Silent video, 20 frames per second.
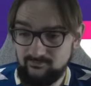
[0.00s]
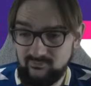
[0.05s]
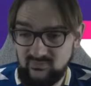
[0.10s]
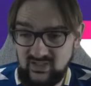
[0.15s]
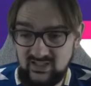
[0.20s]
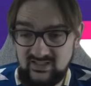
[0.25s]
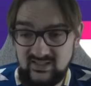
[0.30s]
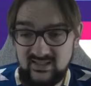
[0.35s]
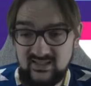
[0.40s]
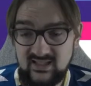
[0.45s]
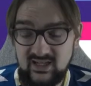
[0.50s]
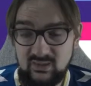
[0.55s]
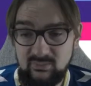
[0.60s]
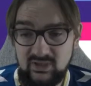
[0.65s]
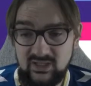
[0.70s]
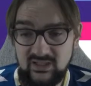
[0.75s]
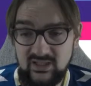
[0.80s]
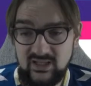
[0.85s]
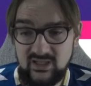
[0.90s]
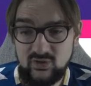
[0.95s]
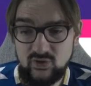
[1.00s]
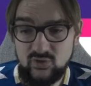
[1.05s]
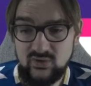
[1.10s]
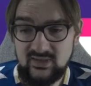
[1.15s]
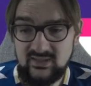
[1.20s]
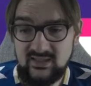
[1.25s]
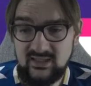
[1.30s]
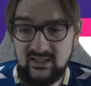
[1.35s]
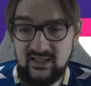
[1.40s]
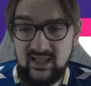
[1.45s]
This is going to be an
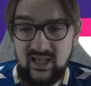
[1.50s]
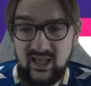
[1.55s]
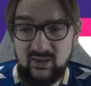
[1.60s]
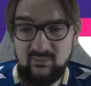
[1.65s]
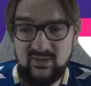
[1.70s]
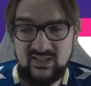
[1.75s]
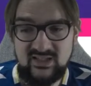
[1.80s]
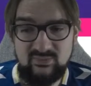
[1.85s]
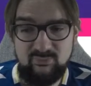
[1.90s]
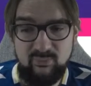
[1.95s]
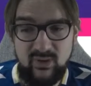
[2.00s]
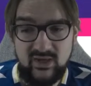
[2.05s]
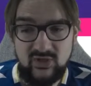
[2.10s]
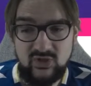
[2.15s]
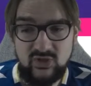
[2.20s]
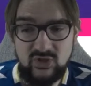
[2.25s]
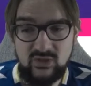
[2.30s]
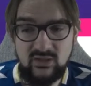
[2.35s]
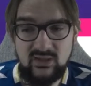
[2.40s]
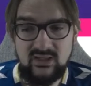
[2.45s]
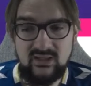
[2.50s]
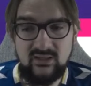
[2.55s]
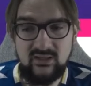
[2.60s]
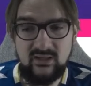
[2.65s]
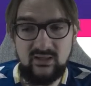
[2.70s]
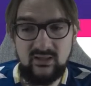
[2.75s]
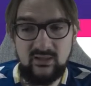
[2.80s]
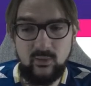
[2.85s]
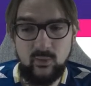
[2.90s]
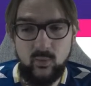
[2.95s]
interesting game, especially
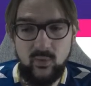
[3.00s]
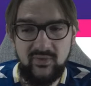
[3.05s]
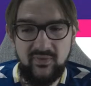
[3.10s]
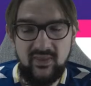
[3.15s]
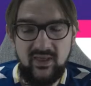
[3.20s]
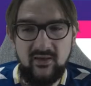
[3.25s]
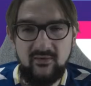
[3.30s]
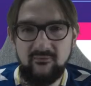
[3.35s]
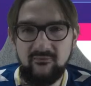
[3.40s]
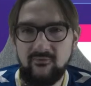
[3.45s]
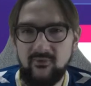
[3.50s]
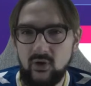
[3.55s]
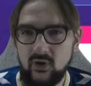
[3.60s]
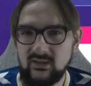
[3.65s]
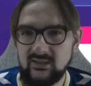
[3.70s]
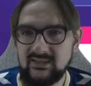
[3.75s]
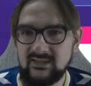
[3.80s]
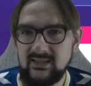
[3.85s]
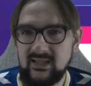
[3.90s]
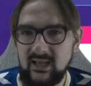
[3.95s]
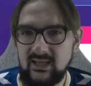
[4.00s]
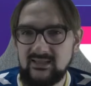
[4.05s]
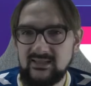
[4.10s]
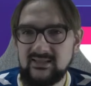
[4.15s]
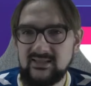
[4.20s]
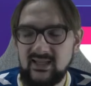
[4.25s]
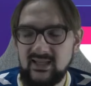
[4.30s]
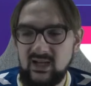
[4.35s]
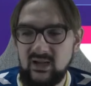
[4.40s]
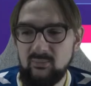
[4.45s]
with that false 9
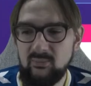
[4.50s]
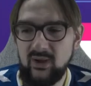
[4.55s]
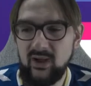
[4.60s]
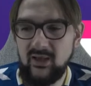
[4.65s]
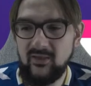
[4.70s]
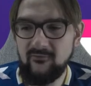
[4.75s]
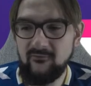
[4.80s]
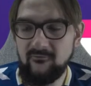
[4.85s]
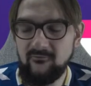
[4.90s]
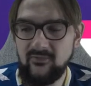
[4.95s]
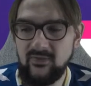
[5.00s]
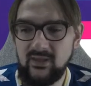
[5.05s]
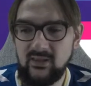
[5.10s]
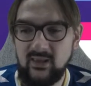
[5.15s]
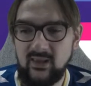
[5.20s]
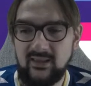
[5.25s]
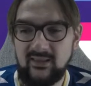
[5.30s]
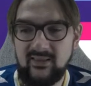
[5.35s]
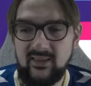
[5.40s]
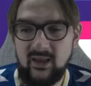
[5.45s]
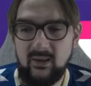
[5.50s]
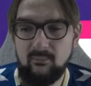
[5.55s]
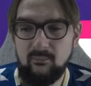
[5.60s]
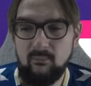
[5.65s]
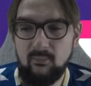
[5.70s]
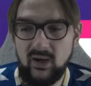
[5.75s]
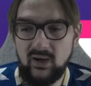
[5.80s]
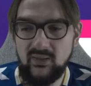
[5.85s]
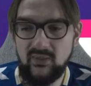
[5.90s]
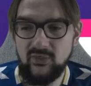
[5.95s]
setup. I feel like that
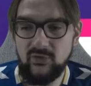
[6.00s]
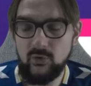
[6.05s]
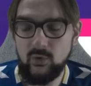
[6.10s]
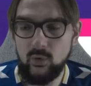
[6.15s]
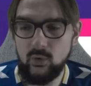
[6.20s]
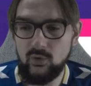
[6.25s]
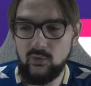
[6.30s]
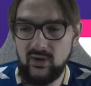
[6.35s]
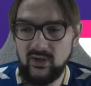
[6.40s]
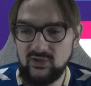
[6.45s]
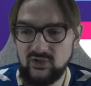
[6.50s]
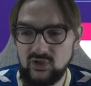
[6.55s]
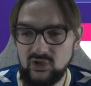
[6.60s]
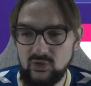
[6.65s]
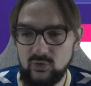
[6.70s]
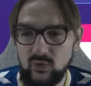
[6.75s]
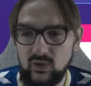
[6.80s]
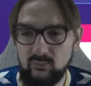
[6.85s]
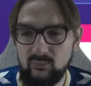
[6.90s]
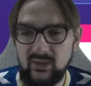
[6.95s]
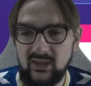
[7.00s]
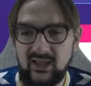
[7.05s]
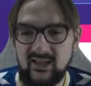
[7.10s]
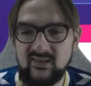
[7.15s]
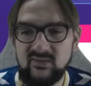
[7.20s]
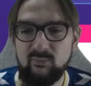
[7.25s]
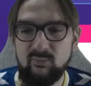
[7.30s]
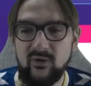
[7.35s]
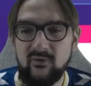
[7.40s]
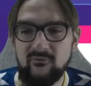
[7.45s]
might throw a wrench into our
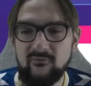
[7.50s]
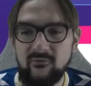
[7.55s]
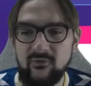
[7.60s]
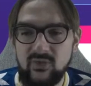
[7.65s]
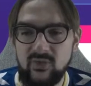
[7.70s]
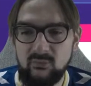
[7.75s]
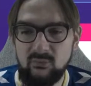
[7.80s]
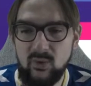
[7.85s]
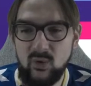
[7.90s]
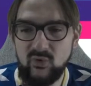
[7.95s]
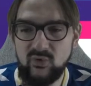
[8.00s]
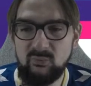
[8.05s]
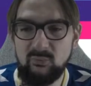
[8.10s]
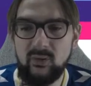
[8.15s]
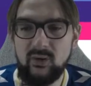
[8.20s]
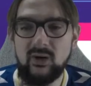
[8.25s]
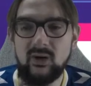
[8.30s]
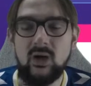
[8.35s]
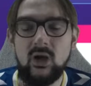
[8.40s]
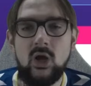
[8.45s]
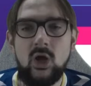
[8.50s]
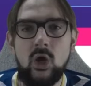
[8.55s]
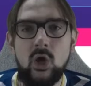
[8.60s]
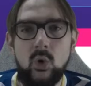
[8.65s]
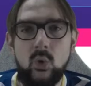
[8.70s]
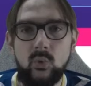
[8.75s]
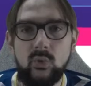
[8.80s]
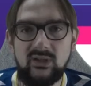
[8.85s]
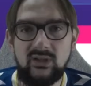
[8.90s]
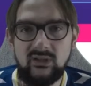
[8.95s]
plans, but for the most part,
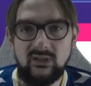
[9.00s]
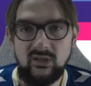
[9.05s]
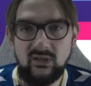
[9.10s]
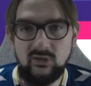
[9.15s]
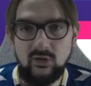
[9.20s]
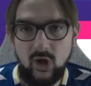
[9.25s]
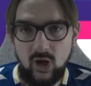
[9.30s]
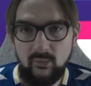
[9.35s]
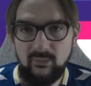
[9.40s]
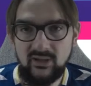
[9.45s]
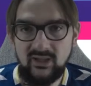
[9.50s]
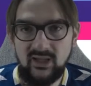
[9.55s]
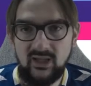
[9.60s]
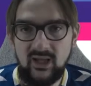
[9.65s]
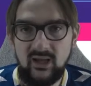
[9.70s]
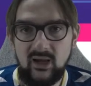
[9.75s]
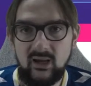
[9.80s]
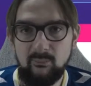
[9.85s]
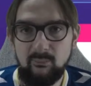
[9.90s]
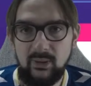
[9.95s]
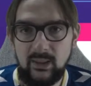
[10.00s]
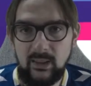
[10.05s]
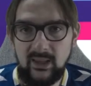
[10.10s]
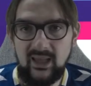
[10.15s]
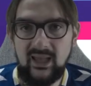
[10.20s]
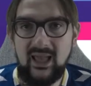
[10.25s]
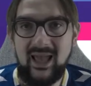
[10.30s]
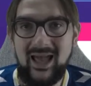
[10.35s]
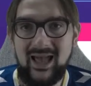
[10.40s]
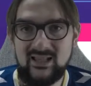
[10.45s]
we need to dominate
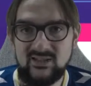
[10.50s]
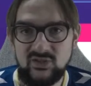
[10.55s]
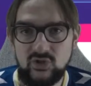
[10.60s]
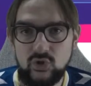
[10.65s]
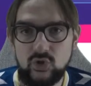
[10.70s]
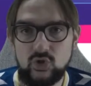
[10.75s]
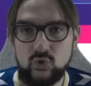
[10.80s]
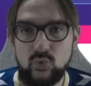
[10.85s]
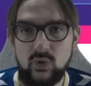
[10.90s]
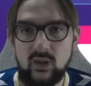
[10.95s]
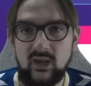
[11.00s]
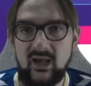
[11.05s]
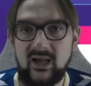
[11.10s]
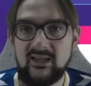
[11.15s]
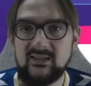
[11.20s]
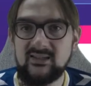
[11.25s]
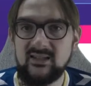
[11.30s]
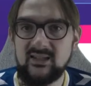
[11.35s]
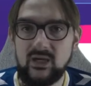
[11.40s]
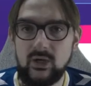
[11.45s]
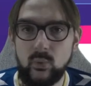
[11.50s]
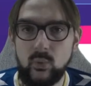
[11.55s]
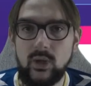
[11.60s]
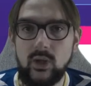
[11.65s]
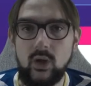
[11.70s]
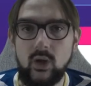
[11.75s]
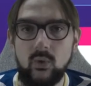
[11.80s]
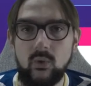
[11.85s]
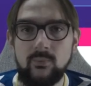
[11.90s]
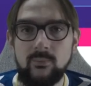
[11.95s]
play as usual, guys. Here we
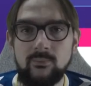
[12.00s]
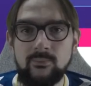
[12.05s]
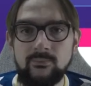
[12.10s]
go.